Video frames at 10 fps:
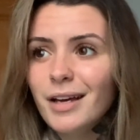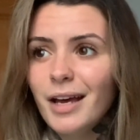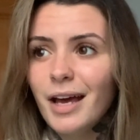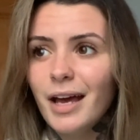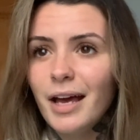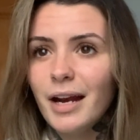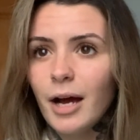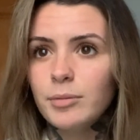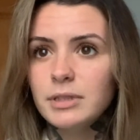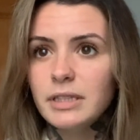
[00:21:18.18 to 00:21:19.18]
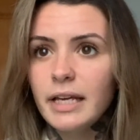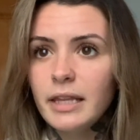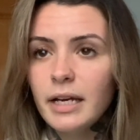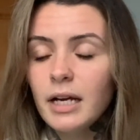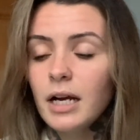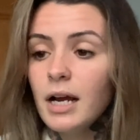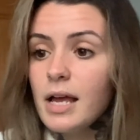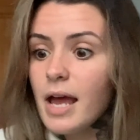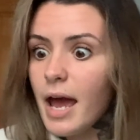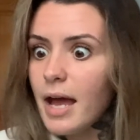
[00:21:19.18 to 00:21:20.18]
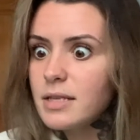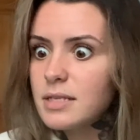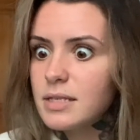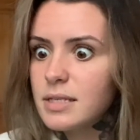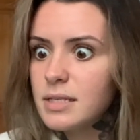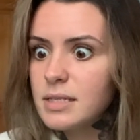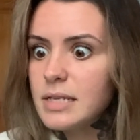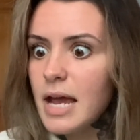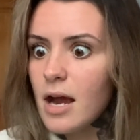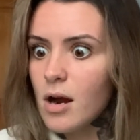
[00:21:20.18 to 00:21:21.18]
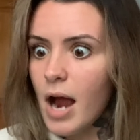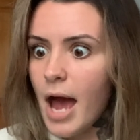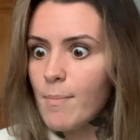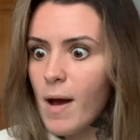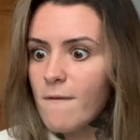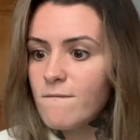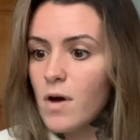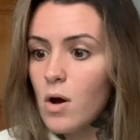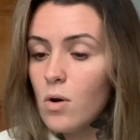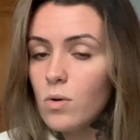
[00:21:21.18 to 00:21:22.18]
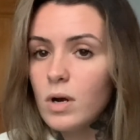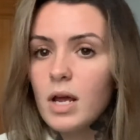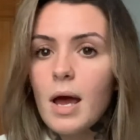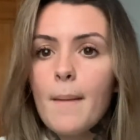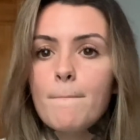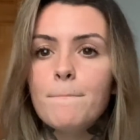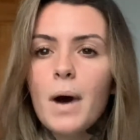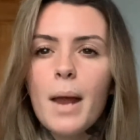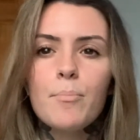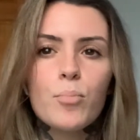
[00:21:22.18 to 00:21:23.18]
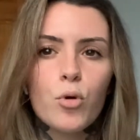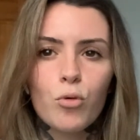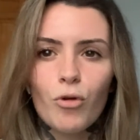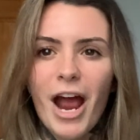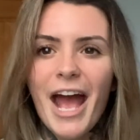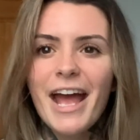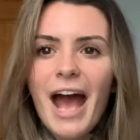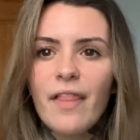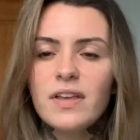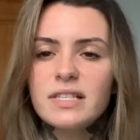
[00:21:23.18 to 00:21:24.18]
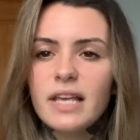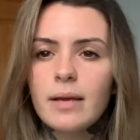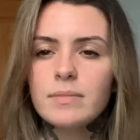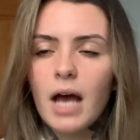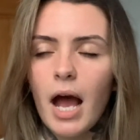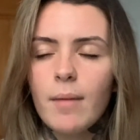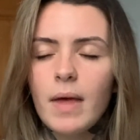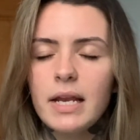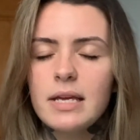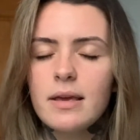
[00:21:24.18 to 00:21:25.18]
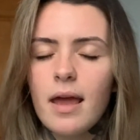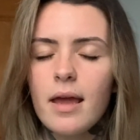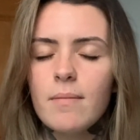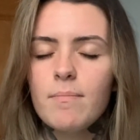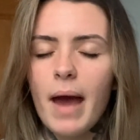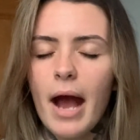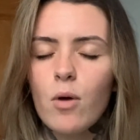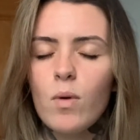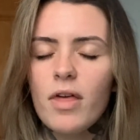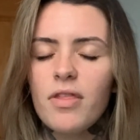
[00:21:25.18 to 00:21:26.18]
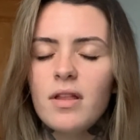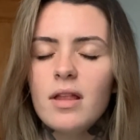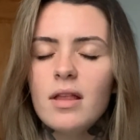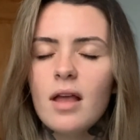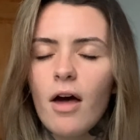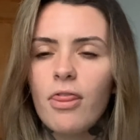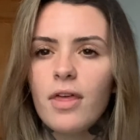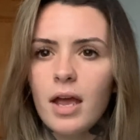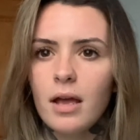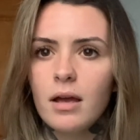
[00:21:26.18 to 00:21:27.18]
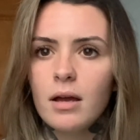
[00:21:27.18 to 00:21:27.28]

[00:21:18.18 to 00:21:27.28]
And I would lay there and stare at my phone, but pray at the same time that he came back with nothing.